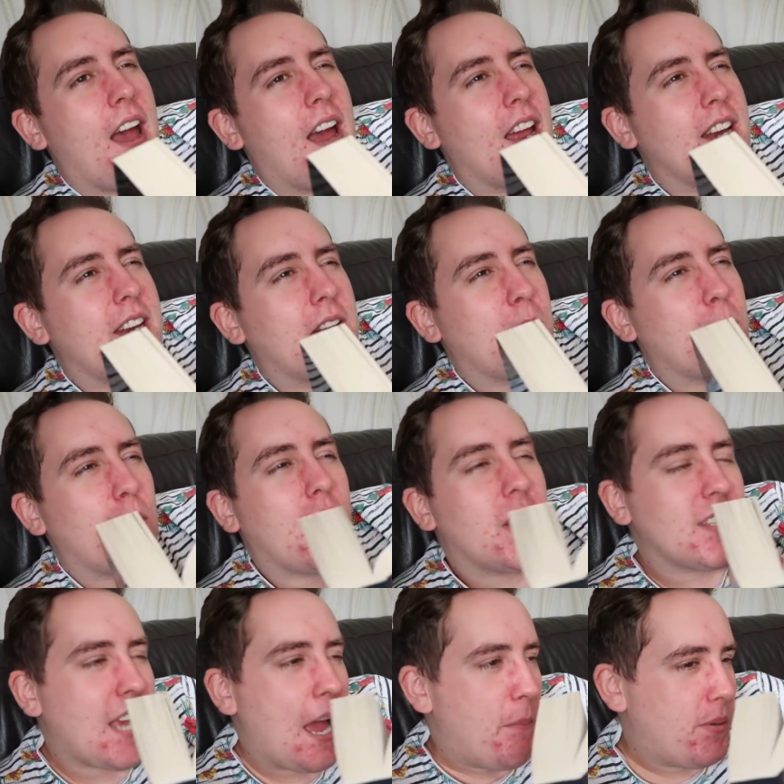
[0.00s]
and what
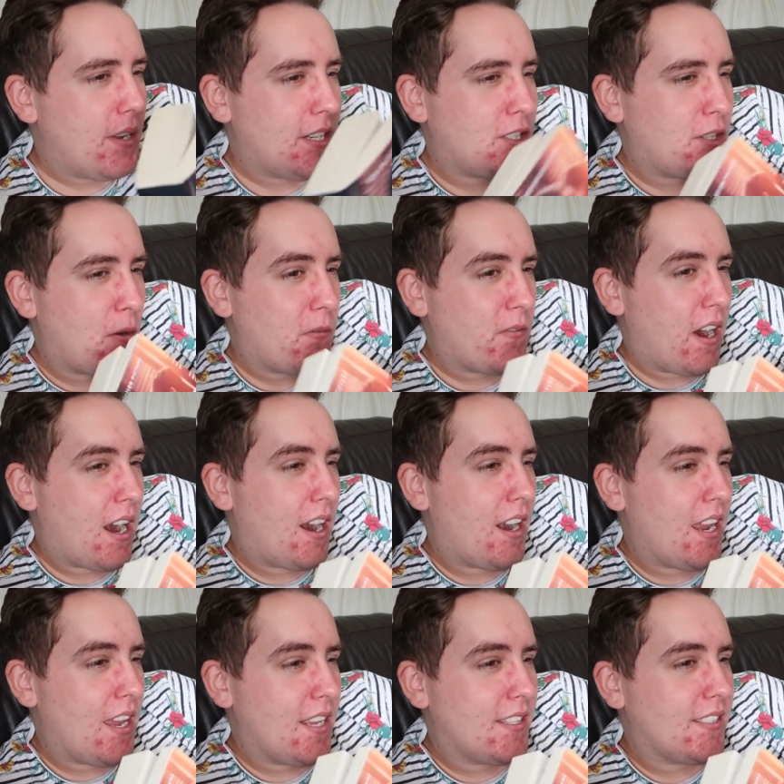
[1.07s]
has happened so far
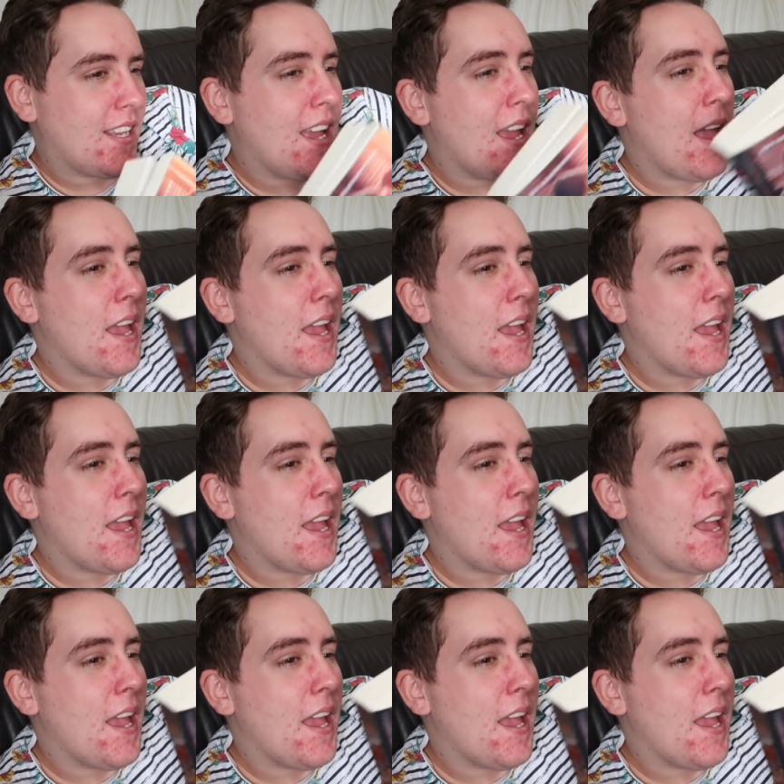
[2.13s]
is